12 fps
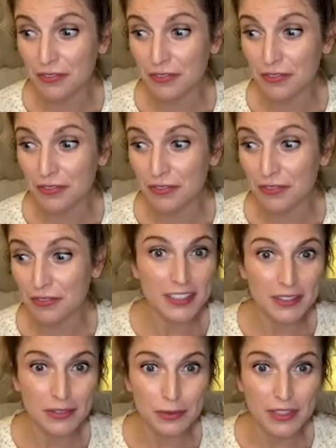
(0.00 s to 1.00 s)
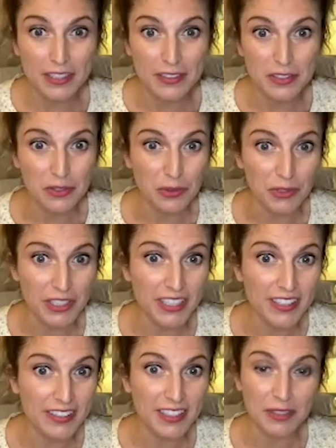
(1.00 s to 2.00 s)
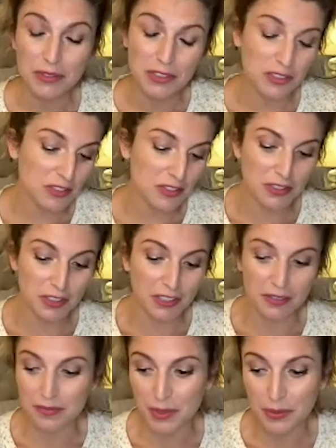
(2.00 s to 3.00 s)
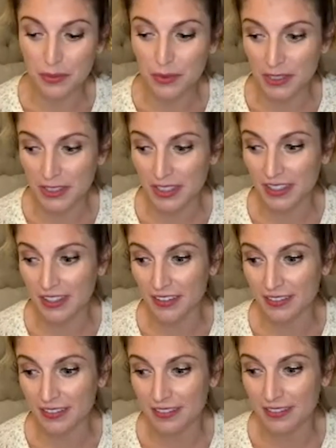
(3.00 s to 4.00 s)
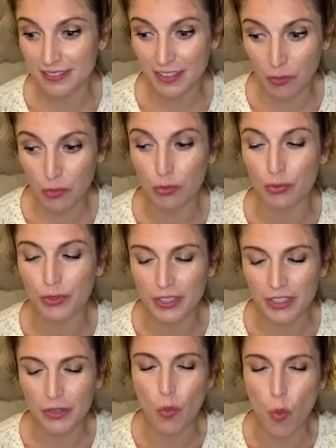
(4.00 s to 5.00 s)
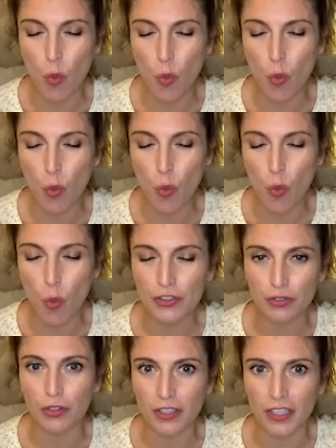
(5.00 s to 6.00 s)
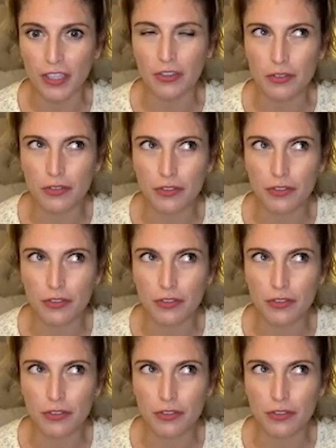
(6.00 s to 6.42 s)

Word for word: that music and through that story. Like, it was just um, a really, like really wonderful, like